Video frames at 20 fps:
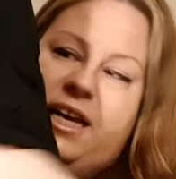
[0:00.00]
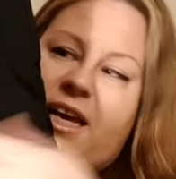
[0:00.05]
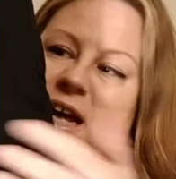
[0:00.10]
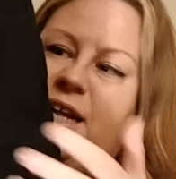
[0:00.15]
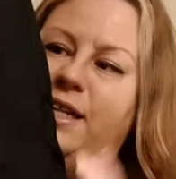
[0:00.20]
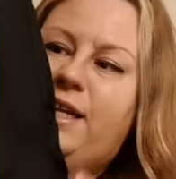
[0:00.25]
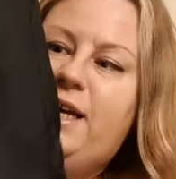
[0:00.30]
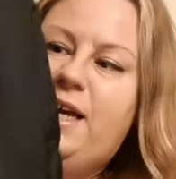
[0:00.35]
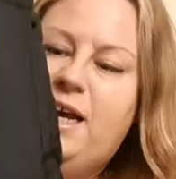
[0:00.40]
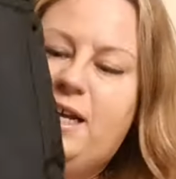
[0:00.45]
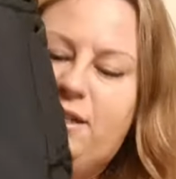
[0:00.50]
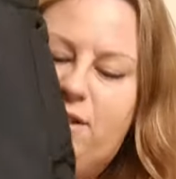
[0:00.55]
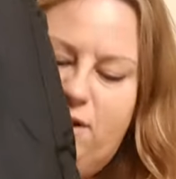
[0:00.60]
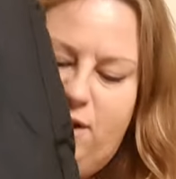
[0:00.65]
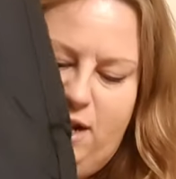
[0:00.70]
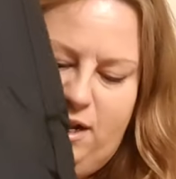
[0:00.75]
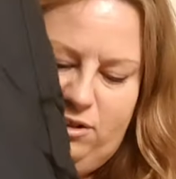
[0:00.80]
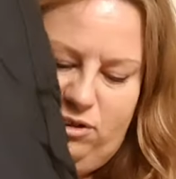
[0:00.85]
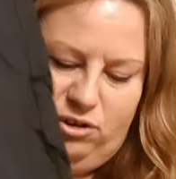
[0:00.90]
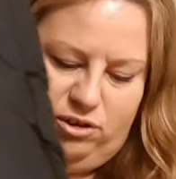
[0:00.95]
And they had
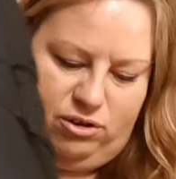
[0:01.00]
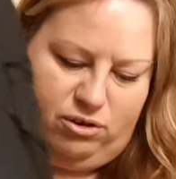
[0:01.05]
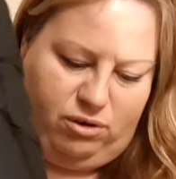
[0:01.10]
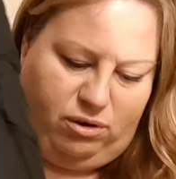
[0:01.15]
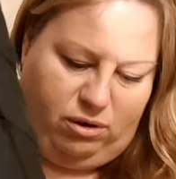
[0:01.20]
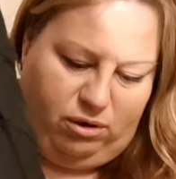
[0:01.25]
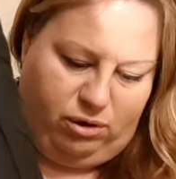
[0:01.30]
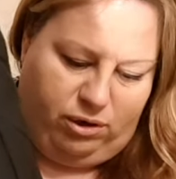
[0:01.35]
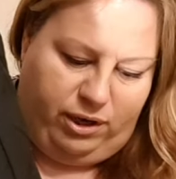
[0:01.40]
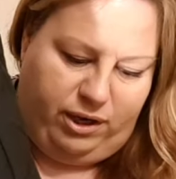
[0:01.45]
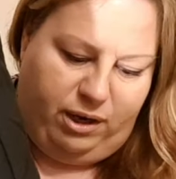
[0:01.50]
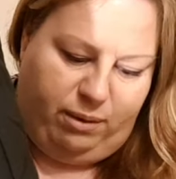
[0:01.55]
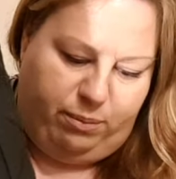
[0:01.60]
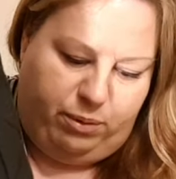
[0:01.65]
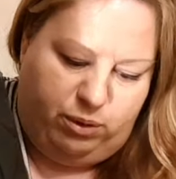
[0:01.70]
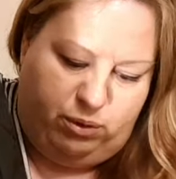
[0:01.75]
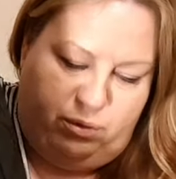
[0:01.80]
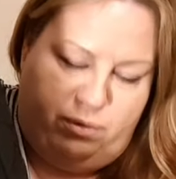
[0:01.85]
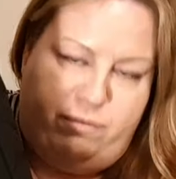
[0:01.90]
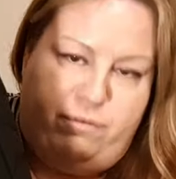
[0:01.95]
another color, a
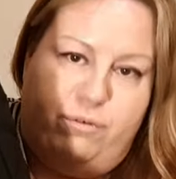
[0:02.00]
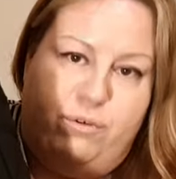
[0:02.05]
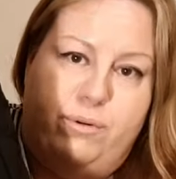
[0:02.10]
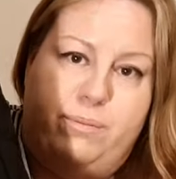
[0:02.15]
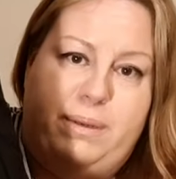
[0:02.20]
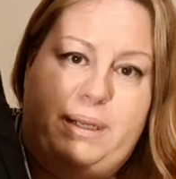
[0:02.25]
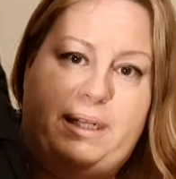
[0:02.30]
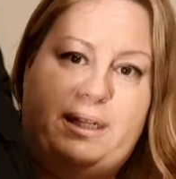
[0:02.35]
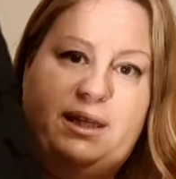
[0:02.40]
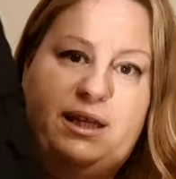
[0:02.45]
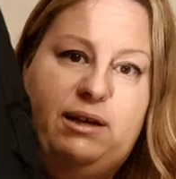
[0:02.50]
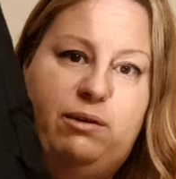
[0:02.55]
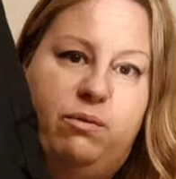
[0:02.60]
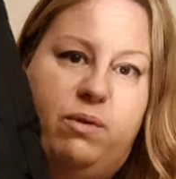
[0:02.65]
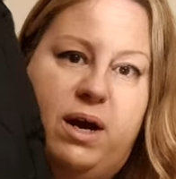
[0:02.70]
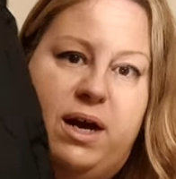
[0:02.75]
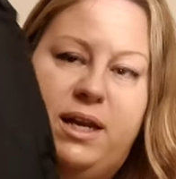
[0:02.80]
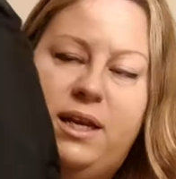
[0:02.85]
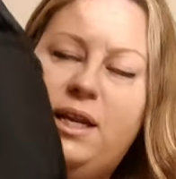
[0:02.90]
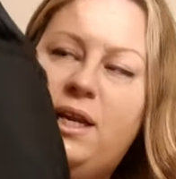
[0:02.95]
beautiful minty
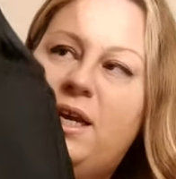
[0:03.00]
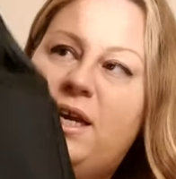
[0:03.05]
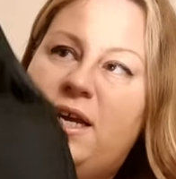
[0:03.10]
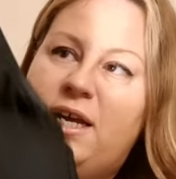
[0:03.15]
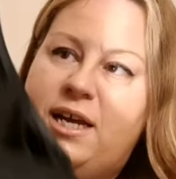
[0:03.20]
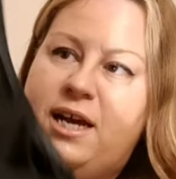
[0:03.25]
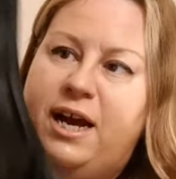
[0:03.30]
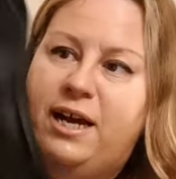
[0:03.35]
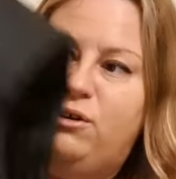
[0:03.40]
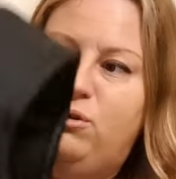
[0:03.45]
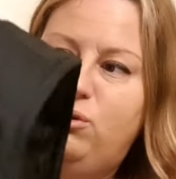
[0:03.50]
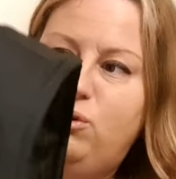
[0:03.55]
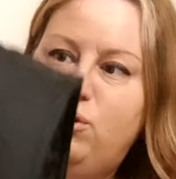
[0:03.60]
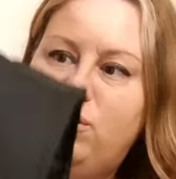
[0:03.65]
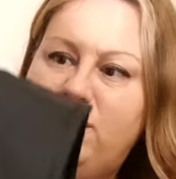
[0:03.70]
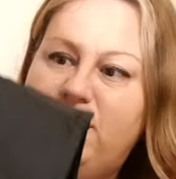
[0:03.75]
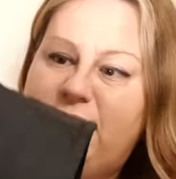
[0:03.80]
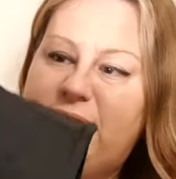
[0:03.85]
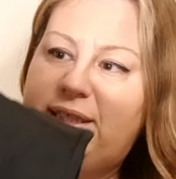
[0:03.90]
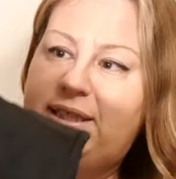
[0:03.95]
one. I
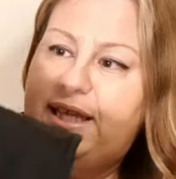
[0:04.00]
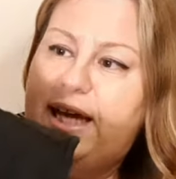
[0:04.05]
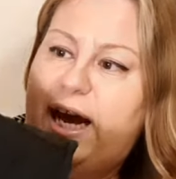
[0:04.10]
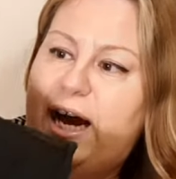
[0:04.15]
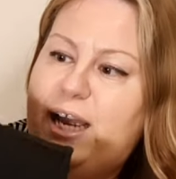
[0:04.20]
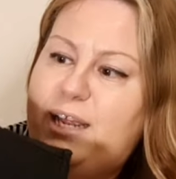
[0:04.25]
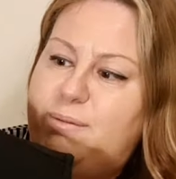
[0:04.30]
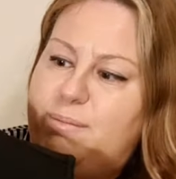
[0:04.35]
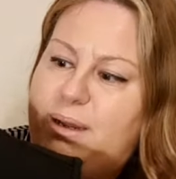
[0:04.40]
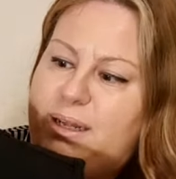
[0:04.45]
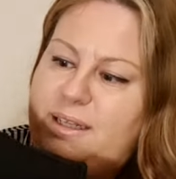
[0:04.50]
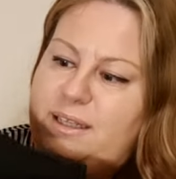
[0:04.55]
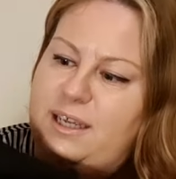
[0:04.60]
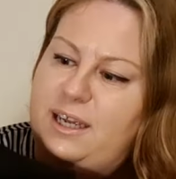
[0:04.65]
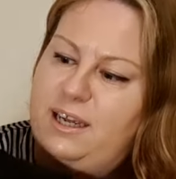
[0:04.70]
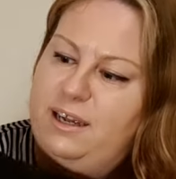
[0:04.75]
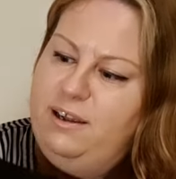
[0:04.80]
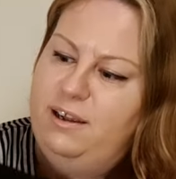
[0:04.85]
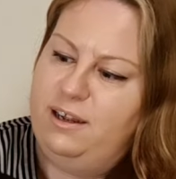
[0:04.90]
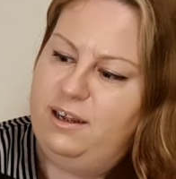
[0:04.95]
couldn't decide, but
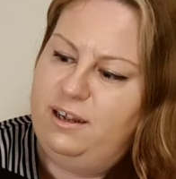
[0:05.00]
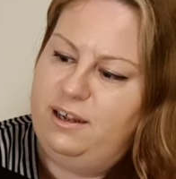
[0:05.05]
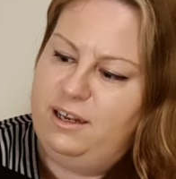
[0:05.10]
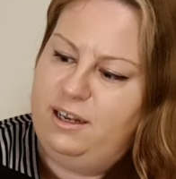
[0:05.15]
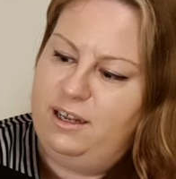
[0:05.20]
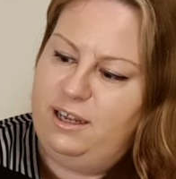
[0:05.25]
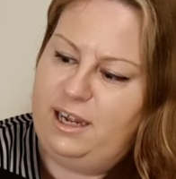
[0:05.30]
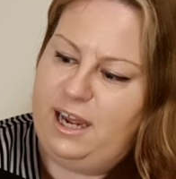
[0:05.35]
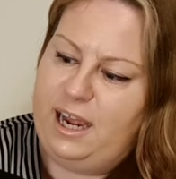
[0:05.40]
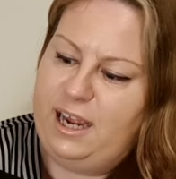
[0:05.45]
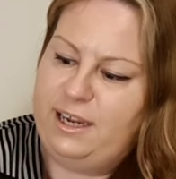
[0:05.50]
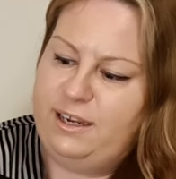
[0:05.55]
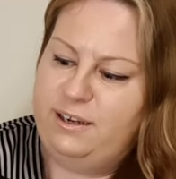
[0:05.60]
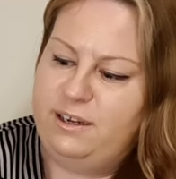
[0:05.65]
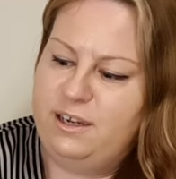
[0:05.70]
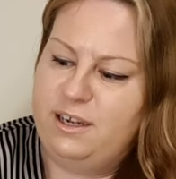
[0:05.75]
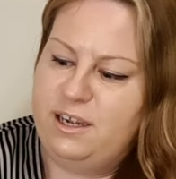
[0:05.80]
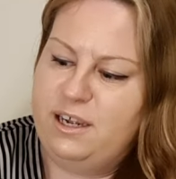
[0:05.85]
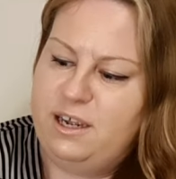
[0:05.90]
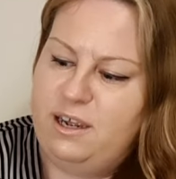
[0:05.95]
I
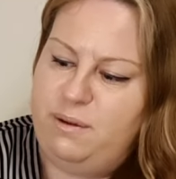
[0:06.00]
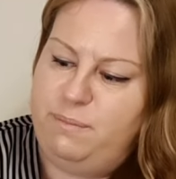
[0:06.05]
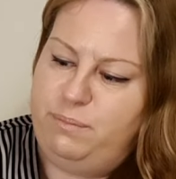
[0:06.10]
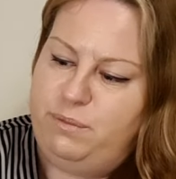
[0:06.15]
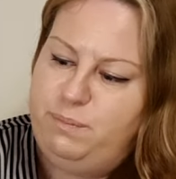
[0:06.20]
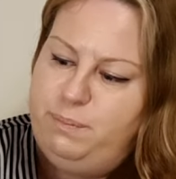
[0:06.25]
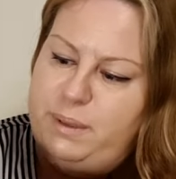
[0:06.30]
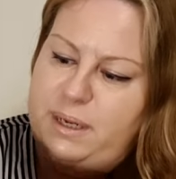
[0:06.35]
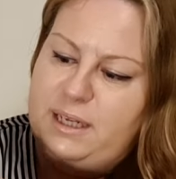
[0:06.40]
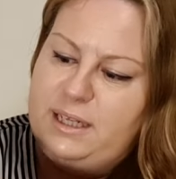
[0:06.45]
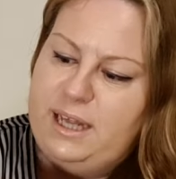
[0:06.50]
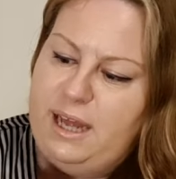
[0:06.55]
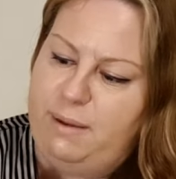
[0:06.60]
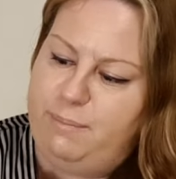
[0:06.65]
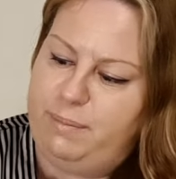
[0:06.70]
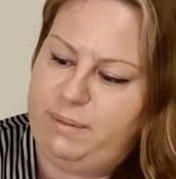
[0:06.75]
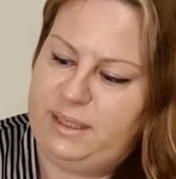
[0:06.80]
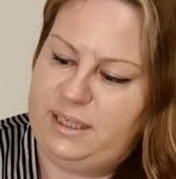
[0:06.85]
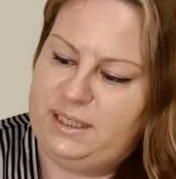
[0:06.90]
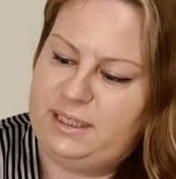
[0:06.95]
picked
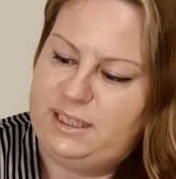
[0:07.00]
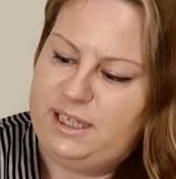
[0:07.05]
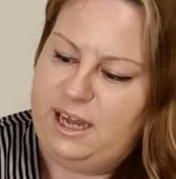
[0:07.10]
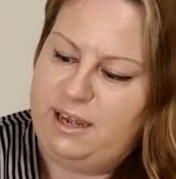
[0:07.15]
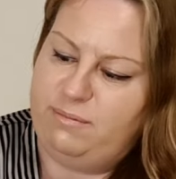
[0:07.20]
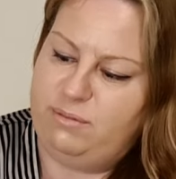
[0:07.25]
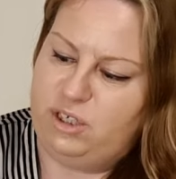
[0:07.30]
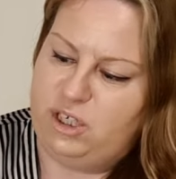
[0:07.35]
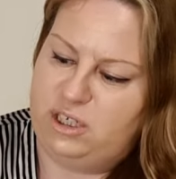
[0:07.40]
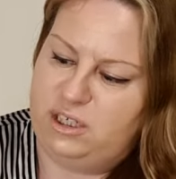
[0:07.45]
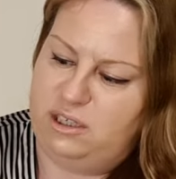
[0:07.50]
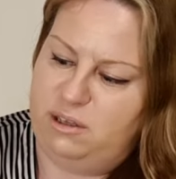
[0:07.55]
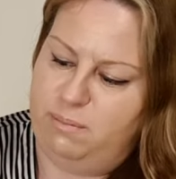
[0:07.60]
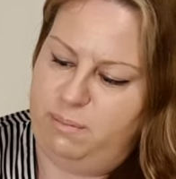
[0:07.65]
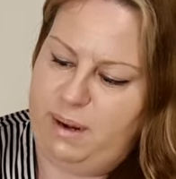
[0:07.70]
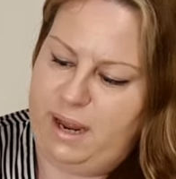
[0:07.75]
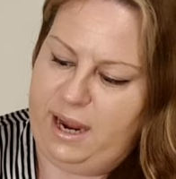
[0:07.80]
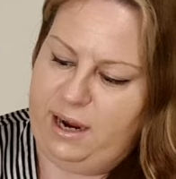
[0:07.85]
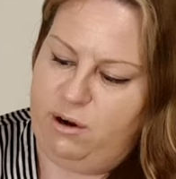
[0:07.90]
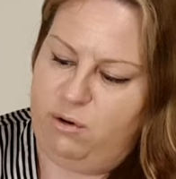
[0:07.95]
up this time just the
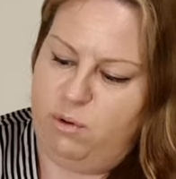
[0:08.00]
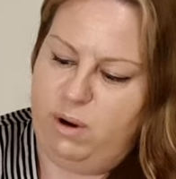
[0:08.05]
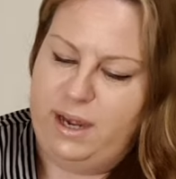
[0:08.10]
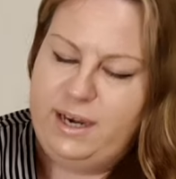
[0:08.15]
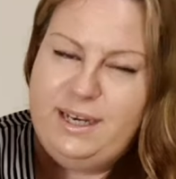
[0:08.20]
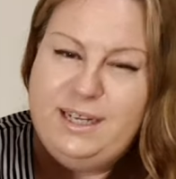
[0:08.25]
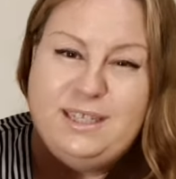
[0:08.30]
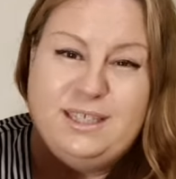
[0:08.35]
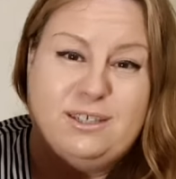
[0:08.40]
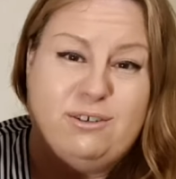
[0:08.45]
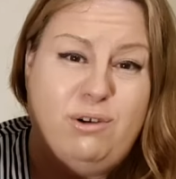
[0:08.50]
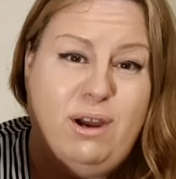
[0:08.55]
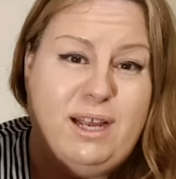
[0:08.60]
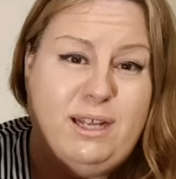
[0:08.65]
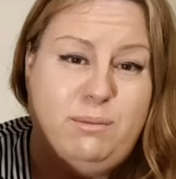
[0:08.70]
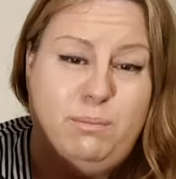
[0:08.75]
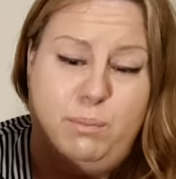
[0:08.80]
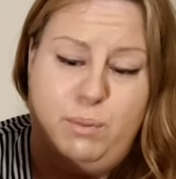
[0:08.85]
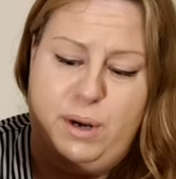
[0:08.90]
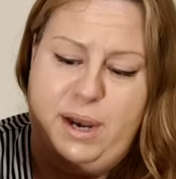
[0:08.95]
black one. It's
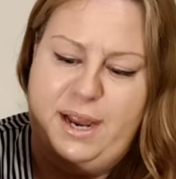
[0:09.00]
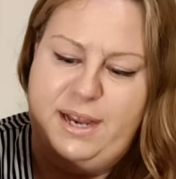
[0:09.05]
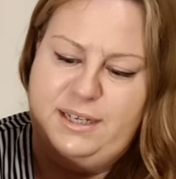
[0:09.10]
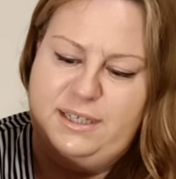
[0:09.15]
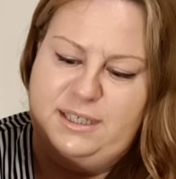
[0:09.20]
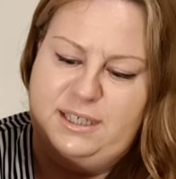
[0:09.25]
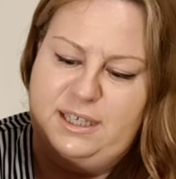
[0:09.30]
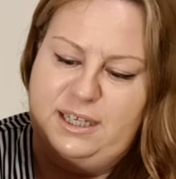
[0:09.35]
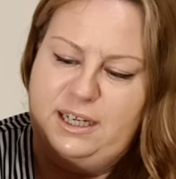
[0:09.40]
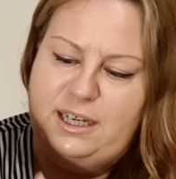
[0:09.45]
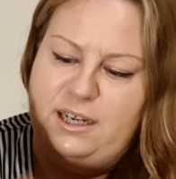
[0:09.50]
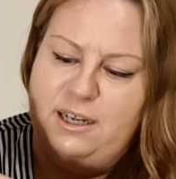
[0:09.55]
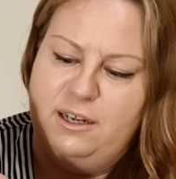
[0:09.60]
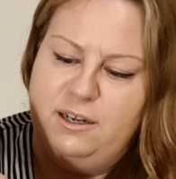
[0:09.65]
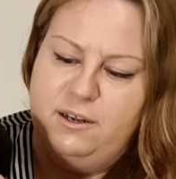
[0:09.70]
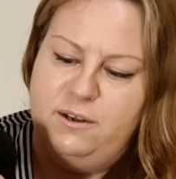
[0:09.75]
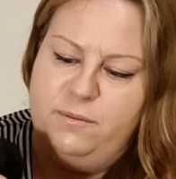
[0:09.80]
quite pricey.